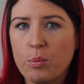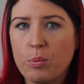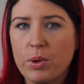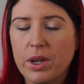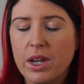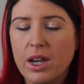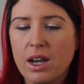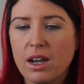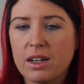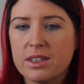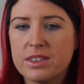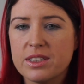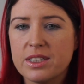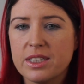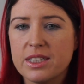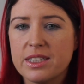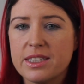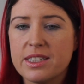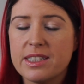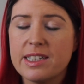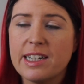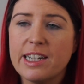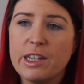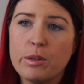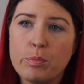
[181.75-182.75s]
because
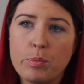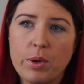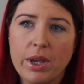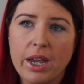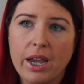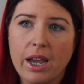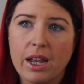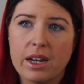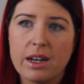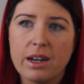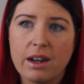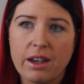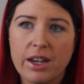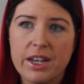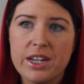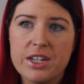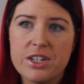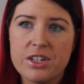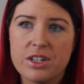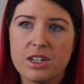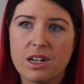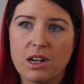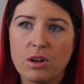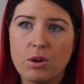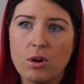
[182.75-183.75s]
he's sleeping at
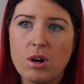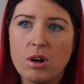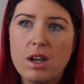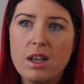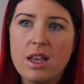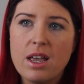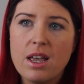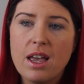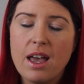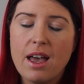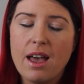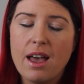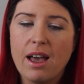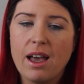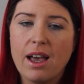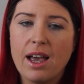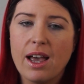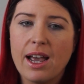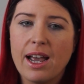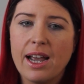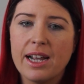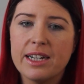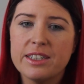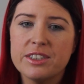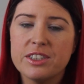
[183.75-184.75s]
night now
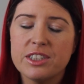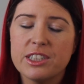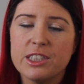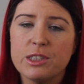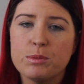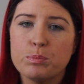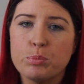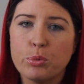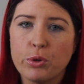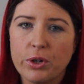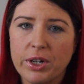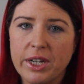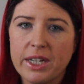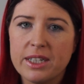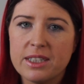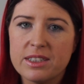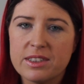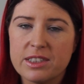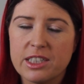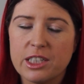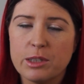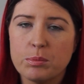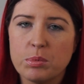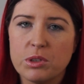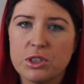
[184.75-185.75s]
and his brain
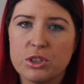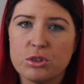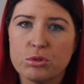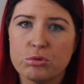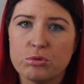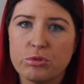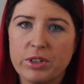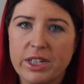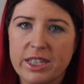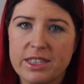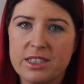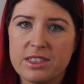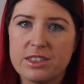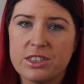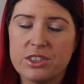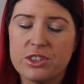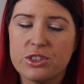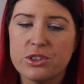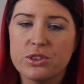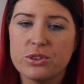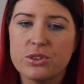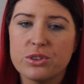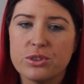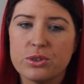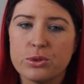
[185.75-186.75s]
is able to
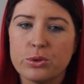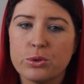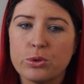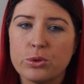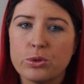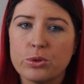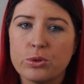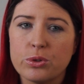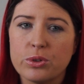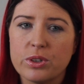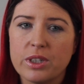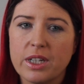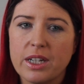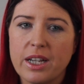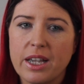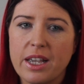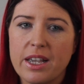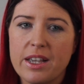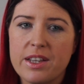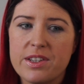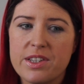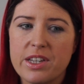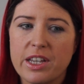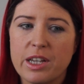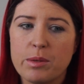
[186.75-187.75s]
rest, so
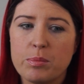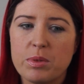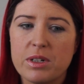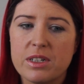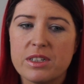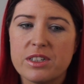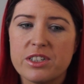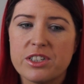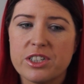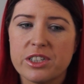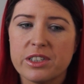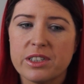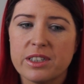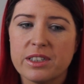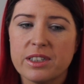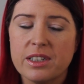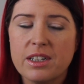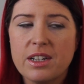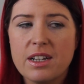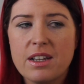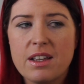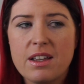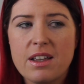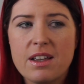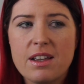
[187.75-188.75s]
he's able to
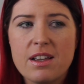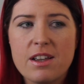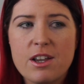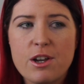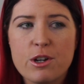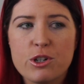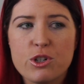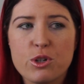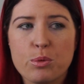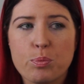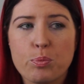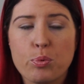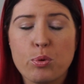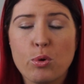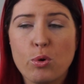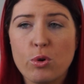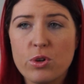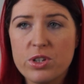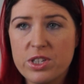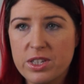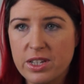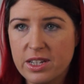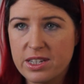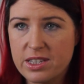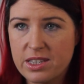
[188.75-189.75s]

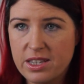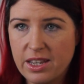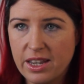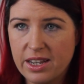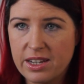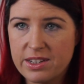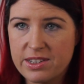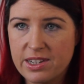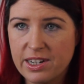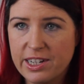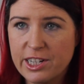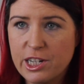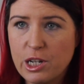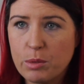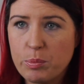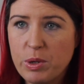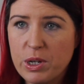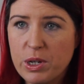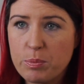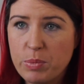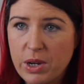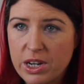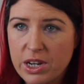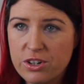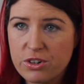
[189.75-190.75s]
process things a little
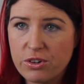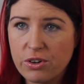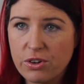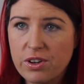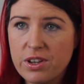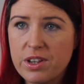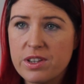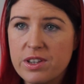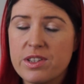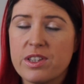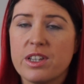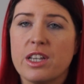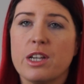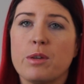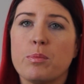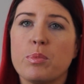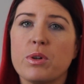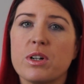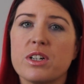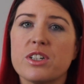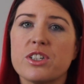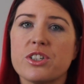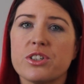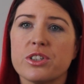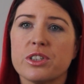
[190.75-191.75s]
bit better. He's
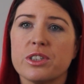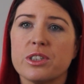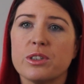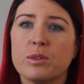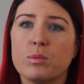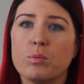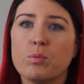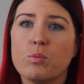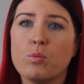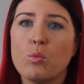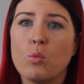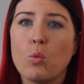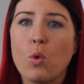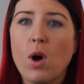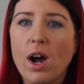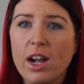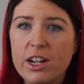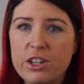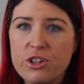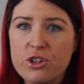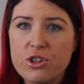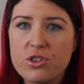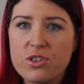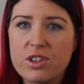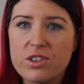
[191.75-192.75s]
able to
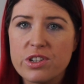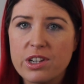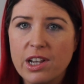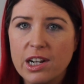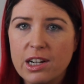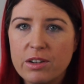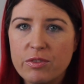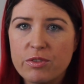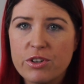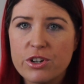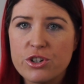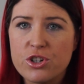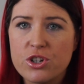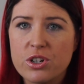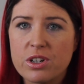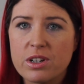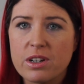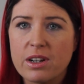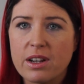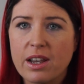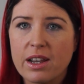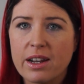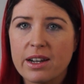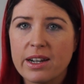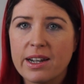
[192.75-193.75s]
watch the television
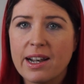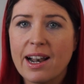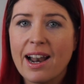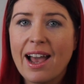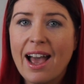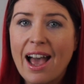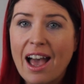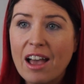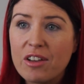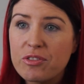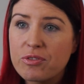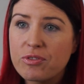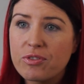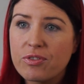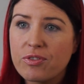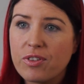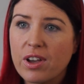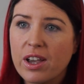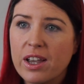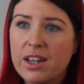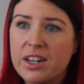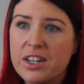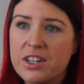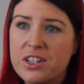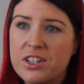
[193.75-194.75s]
and laugh
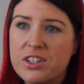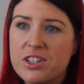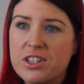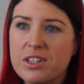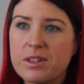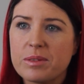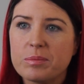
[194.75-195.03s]
and